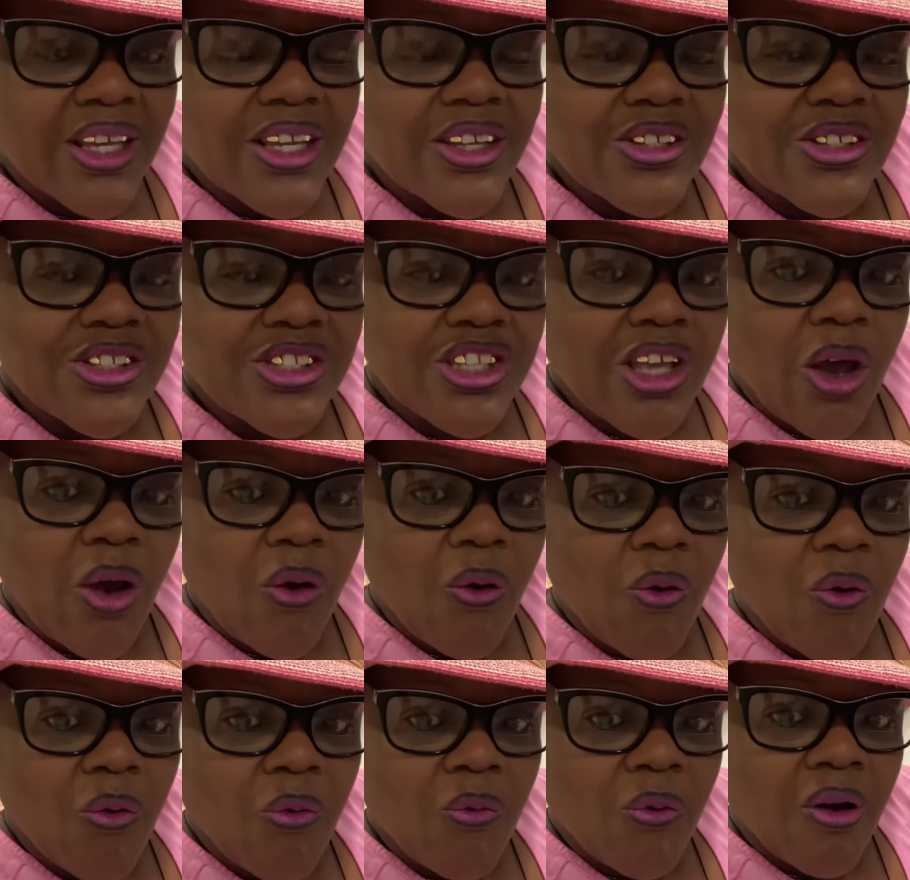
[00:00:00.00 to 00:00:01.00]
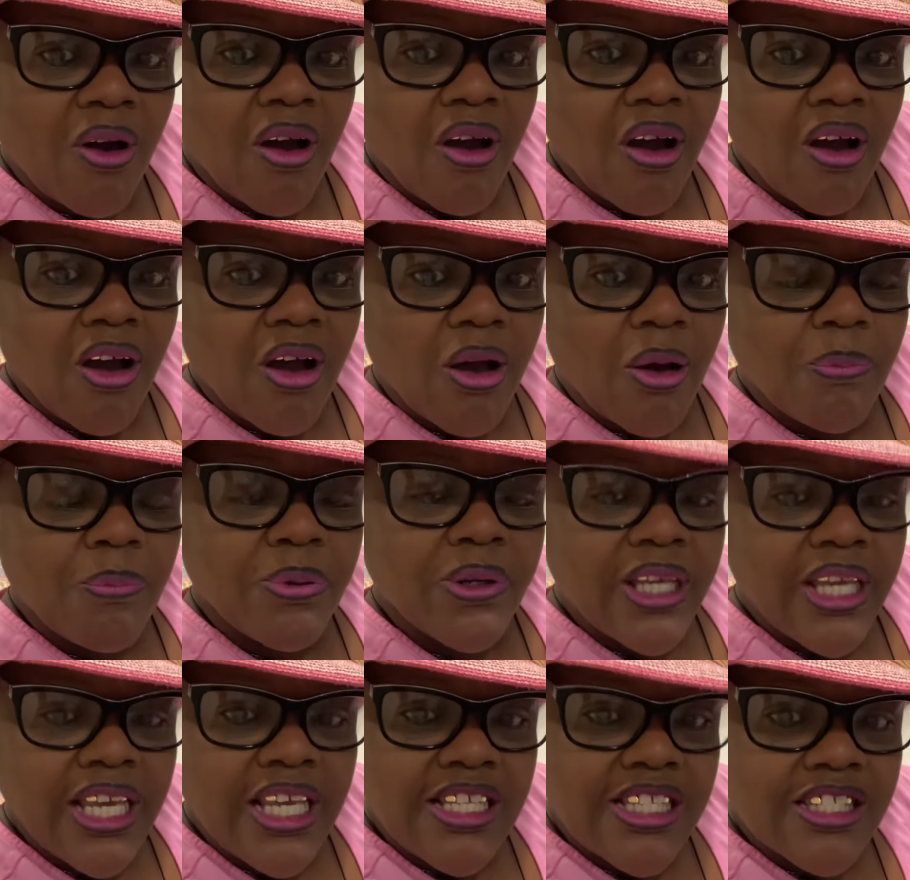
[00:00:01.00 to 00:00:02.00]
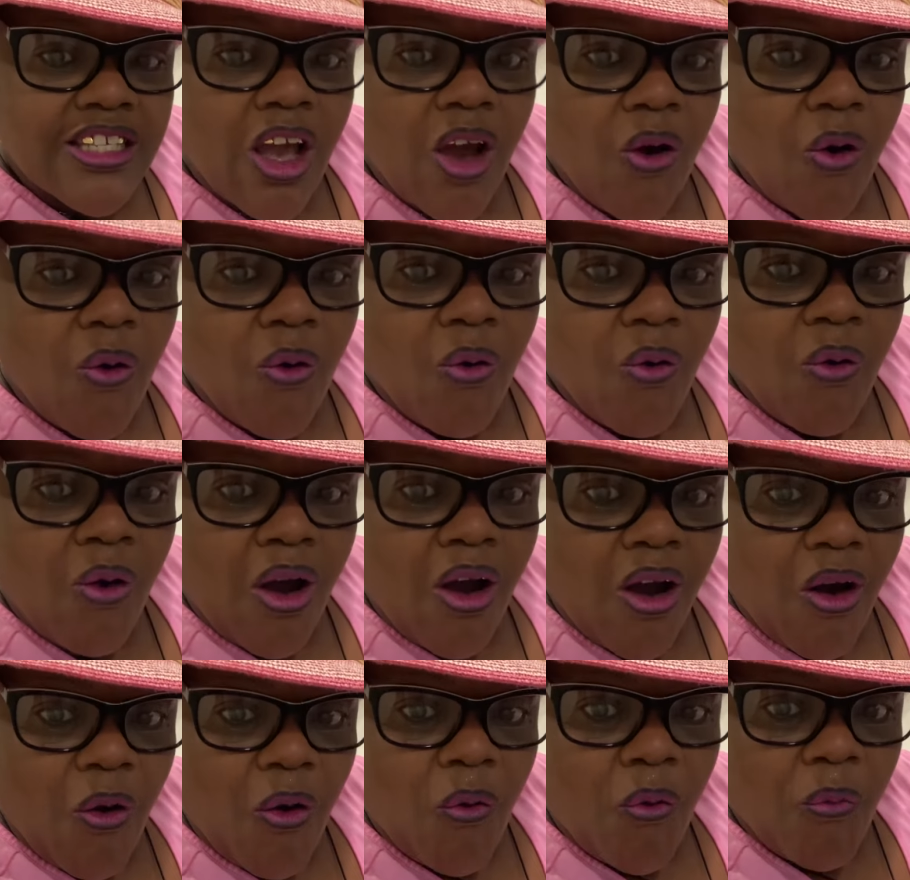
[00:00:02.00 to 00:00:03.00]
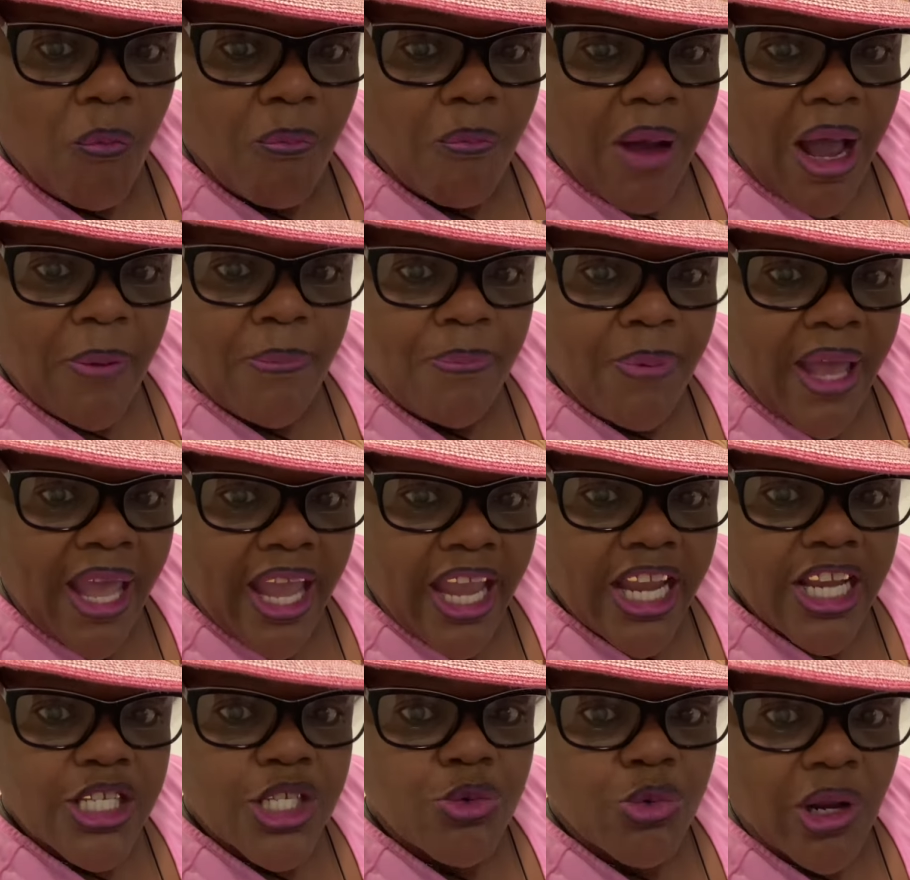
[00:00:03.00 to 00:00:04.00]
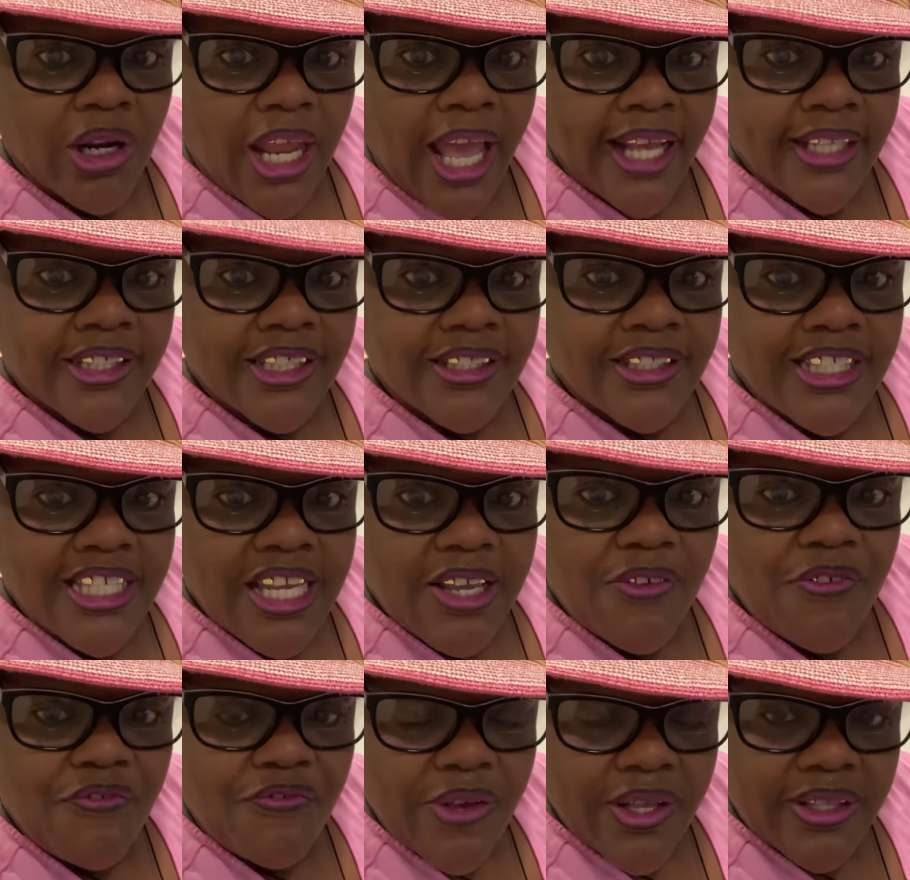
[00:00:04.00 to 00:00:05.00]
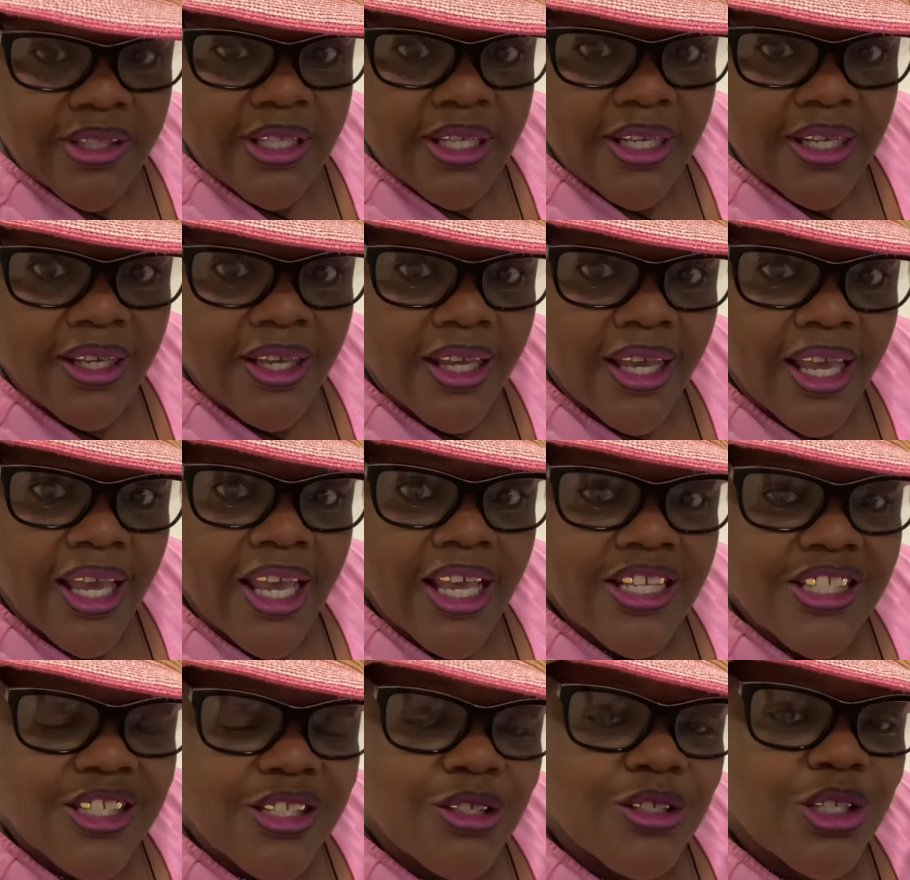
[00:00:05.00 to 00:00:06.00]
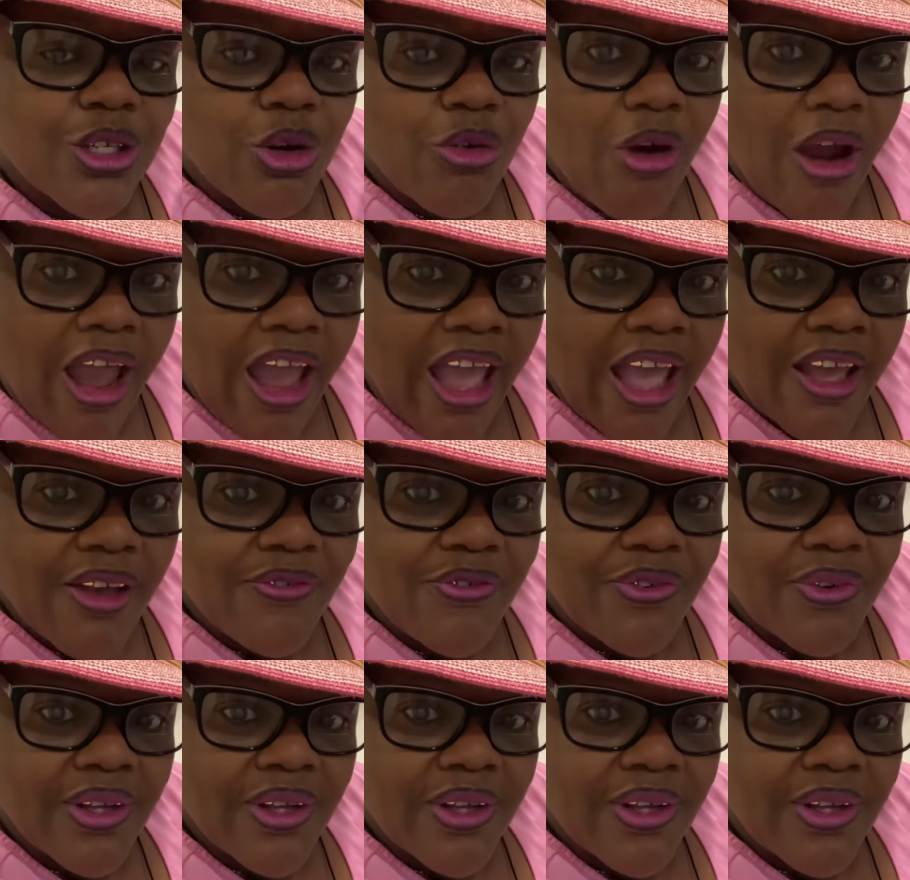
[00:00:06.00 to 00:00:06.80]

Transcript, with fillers: So uh, please go on my page, Rolonda 1050, and subscribe.